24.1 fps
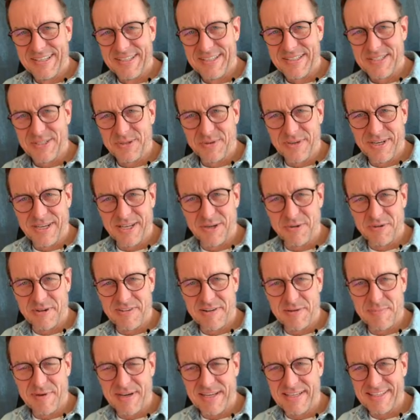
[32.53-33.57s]
So hello
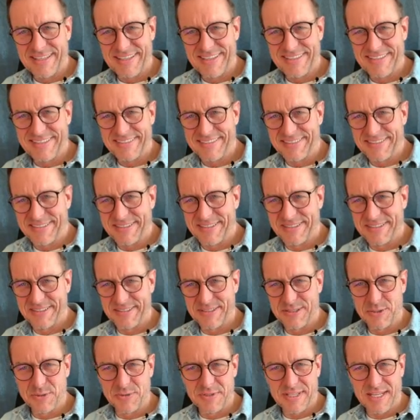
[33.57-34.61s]
everybody.
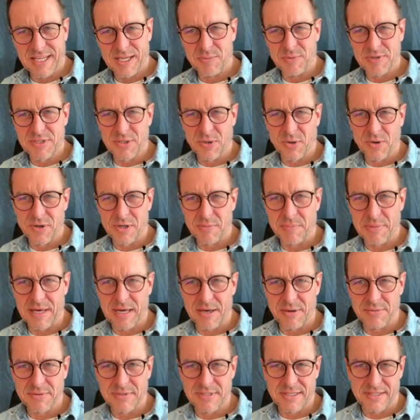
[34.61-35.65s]
Today we talk
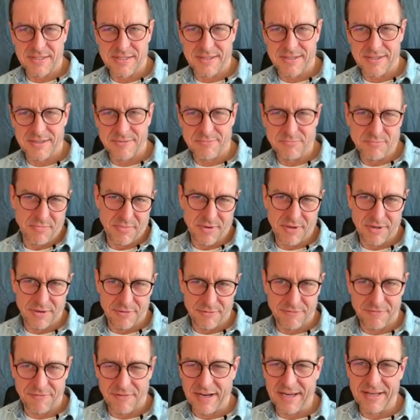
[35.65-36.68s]
about a
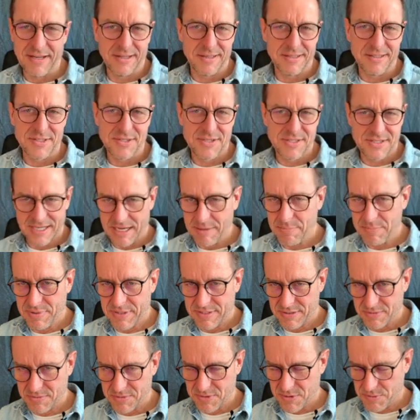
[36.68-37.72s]
final step,
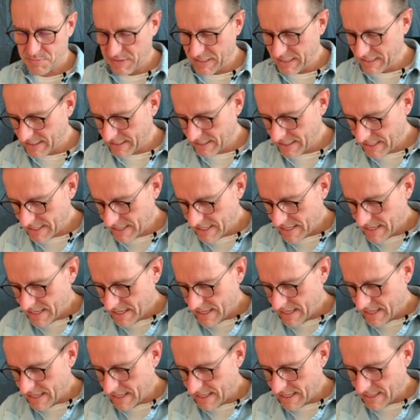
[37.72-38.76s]
so to speak.
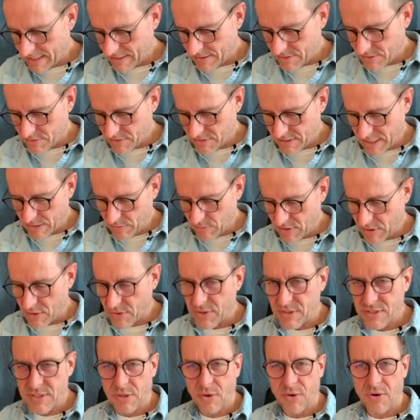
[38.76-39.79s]
And today we're going
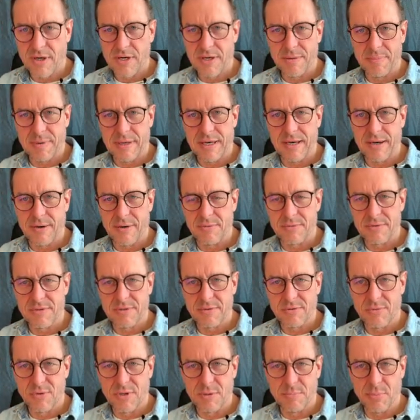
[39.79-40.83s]
to talk about
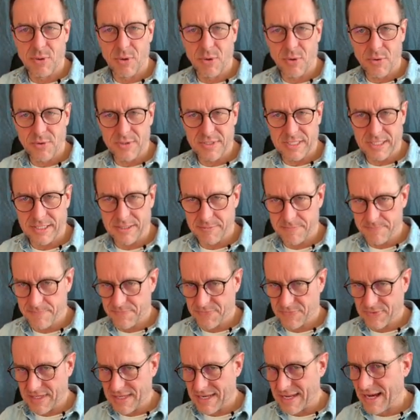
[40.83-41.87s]
reporting
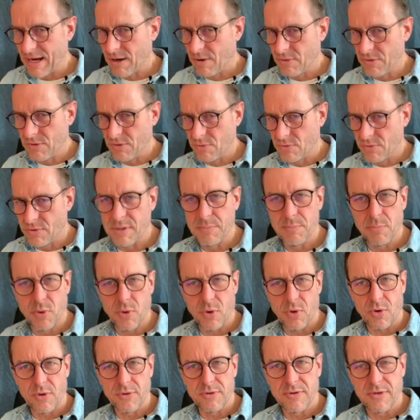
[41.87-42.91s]
and how you
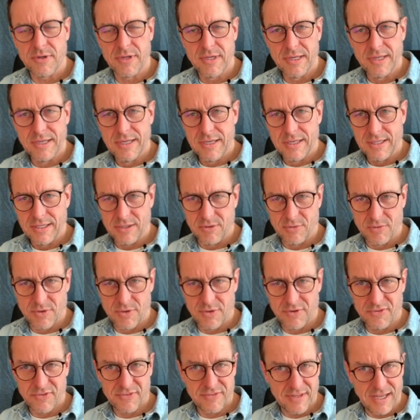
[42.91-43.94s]
report
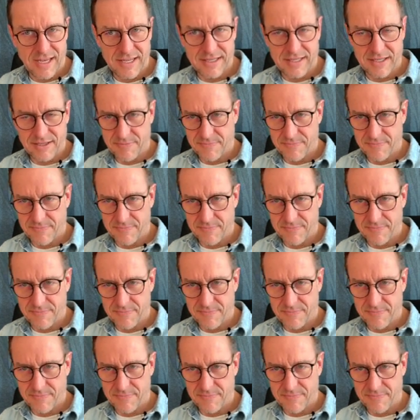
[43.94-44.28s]
your study.